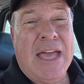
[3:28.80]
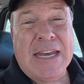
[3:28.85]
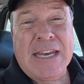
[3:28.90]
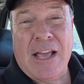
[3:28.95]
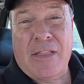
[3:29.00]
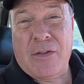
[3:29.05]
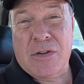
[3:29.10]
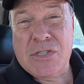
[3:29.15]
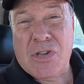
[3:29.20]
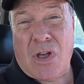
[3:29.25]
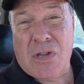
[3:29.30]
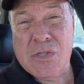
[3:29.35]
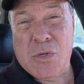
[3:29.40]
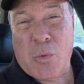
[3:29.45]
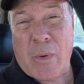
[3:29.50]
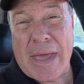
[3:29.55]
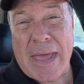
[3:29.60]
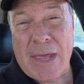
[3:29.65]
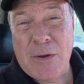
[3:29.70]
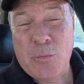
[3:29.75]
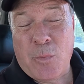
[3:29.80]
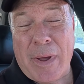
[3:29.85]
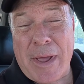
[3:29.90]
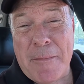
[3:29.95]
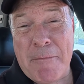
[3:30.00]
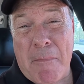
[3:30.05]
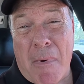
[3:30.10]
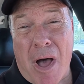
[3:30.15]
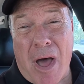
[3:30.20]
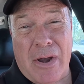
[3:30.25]
Now there's also headway
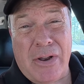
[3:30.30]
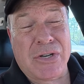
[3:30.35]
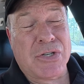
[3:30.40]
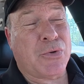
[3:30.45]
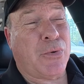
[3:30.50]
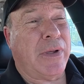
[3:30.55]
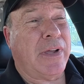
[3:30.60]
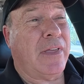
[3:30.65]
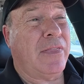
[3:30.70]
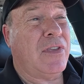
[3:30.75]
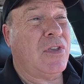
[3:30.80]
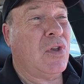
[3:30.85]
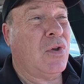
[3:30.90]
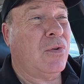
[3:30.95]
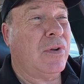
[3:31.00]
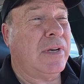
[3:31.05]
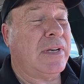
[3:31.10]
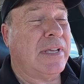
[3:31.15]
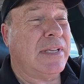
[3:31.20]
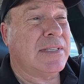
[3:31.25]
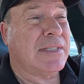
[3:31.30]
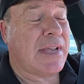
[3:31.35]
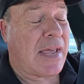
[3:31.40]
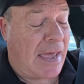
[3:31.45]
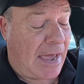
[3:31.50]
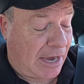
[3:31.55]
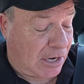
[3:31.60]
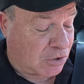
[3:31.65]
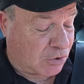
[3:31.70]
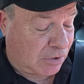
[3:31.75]
monitoring, and the unit is
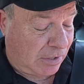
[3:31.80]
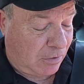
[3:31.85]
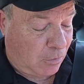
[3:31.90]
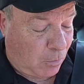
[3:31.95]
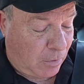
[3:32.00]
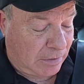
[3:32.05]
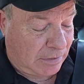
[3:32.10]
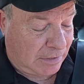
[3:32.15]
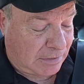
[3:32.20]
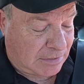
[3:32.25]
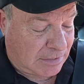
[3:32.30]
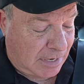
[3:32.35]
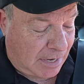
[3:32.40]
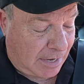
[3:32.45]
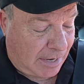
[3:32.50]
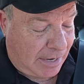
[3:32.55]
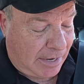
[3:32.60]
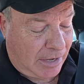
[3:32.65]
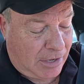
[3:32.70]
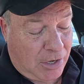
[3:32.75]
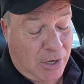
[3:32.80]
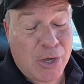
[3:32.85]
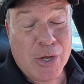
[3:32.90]
actually going to say